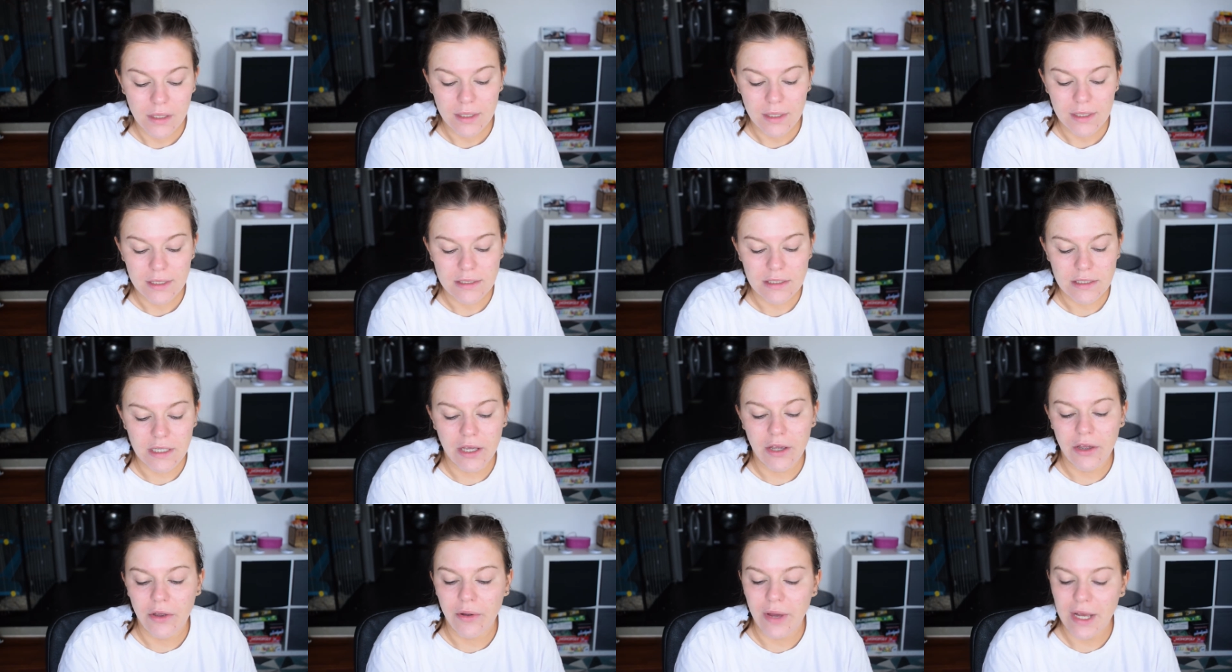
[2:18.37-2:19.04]
So,
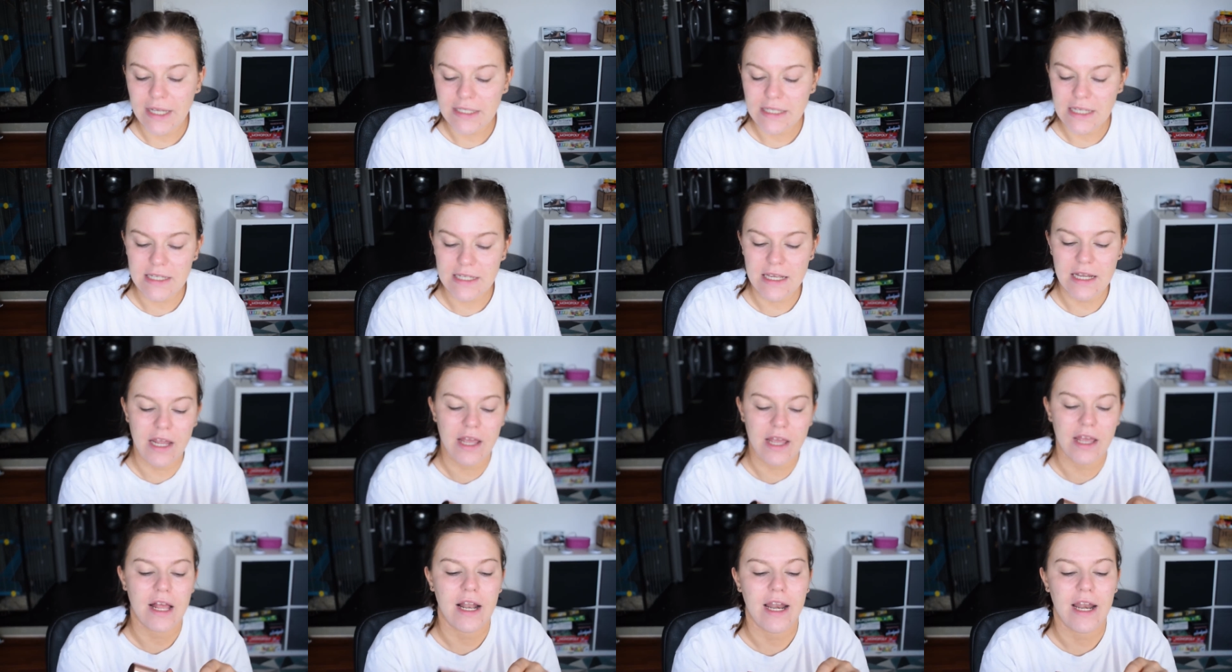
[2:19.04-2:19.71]
as I said
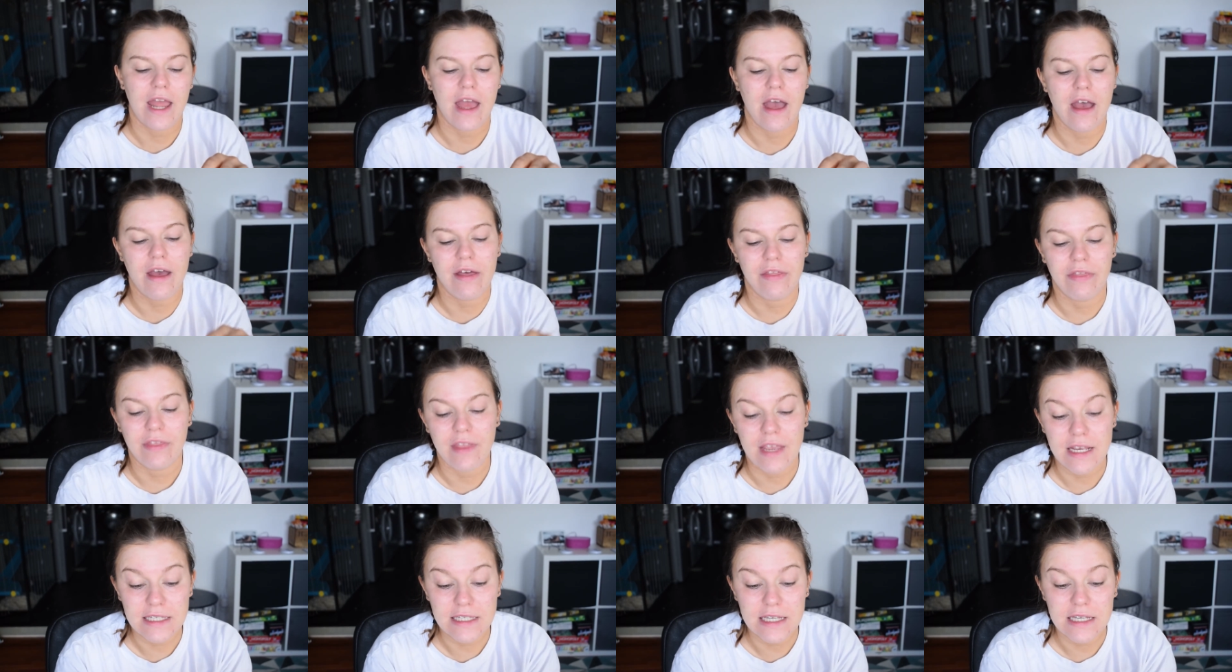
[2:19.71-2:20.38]
earlier,
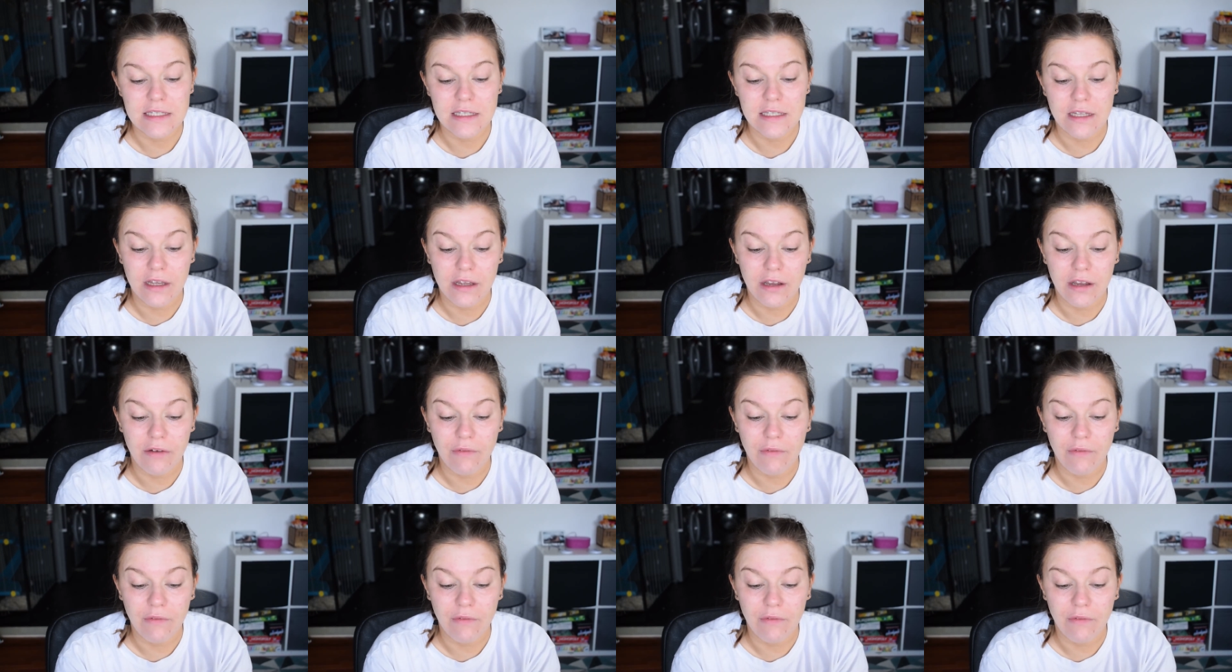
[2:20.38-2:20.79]
this is the